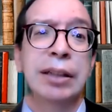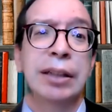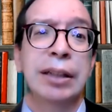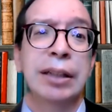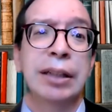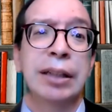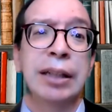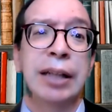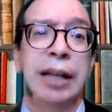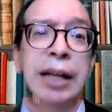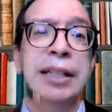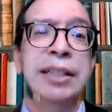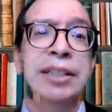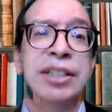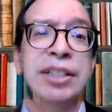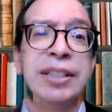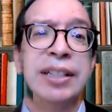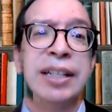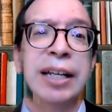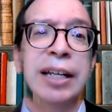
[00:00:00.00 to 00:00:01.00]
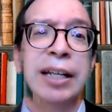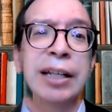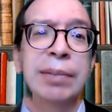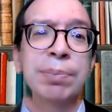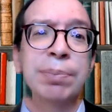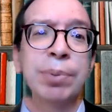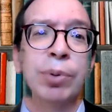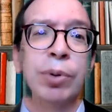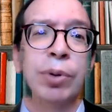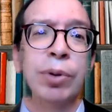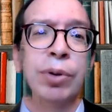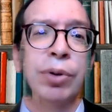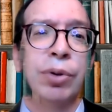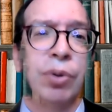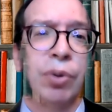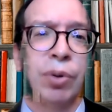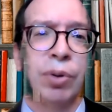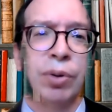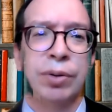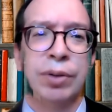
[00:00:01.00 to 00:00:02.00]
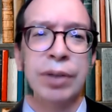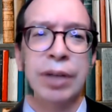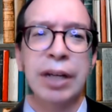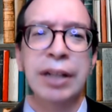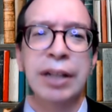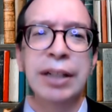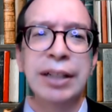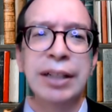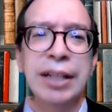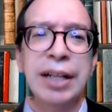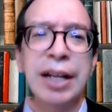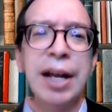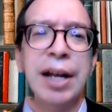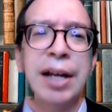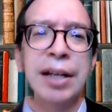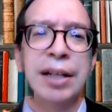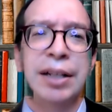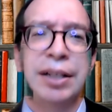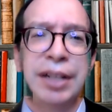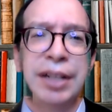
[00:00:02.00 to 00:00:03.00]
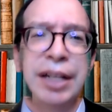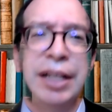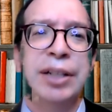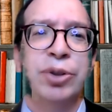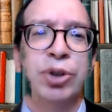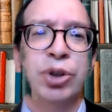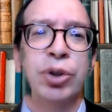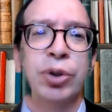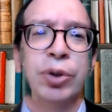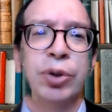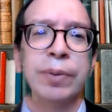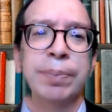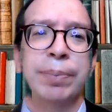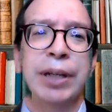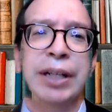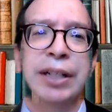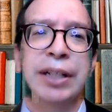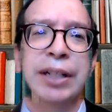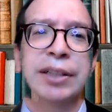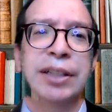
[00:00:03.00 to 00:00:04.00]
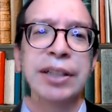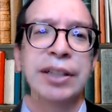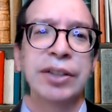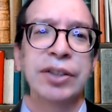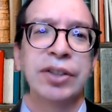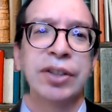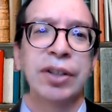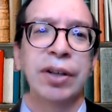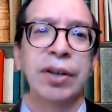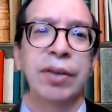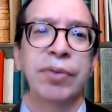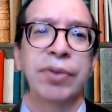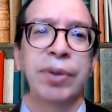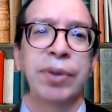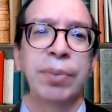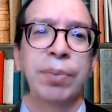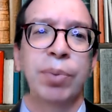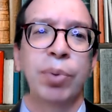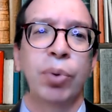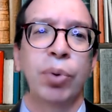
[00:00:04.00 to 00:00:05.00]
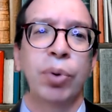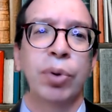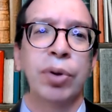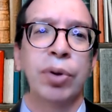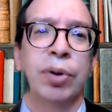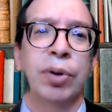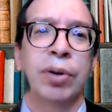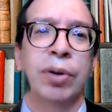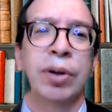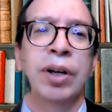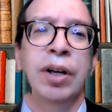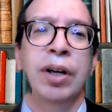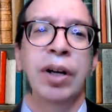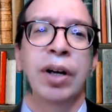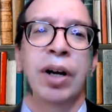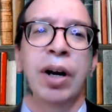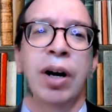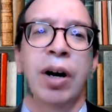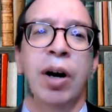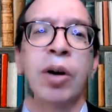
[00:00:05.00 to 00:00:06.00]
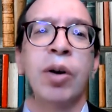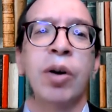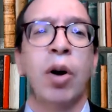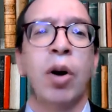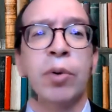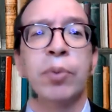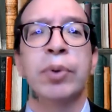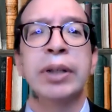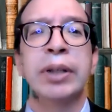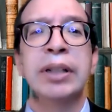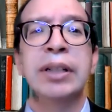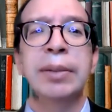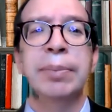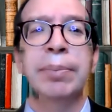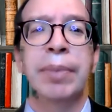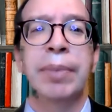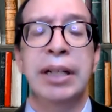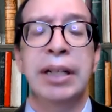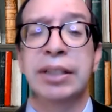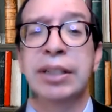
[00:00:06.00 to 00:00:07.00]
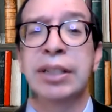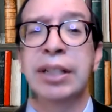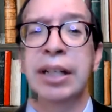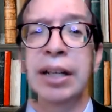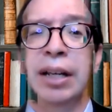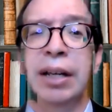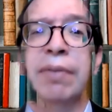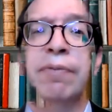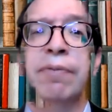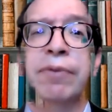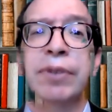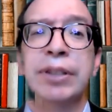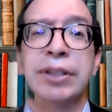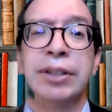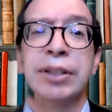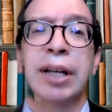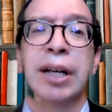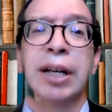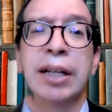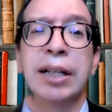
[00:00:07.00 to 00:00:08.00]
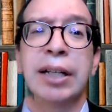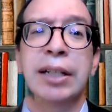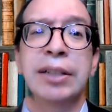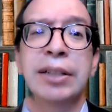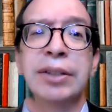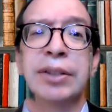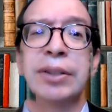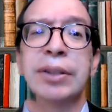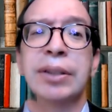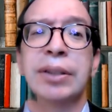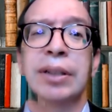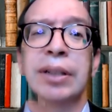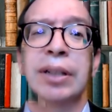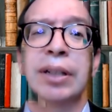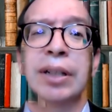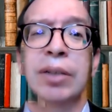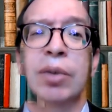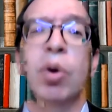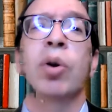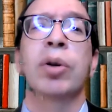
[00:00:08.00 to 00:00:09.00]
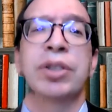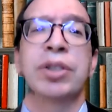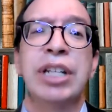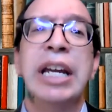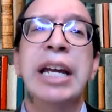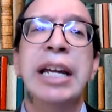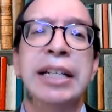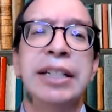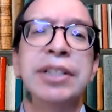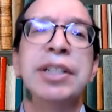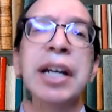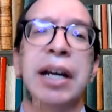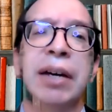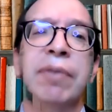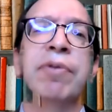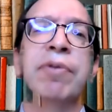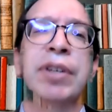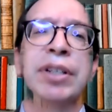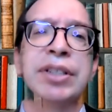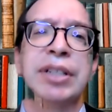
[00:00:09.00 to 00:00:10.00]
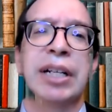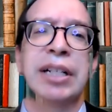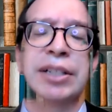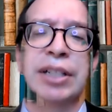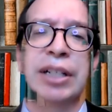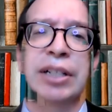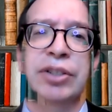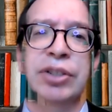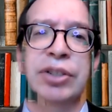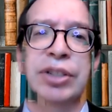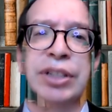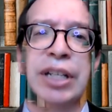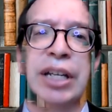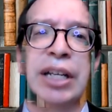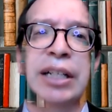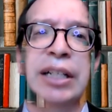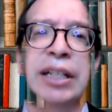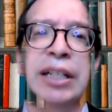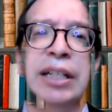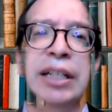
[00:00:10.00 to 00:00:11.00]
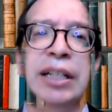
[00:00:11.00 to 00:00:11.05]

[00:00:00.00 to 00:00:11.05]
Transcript: landscape or kind of nature paintings of the border are really meant to emphasize, or tend to emphasize, I should say,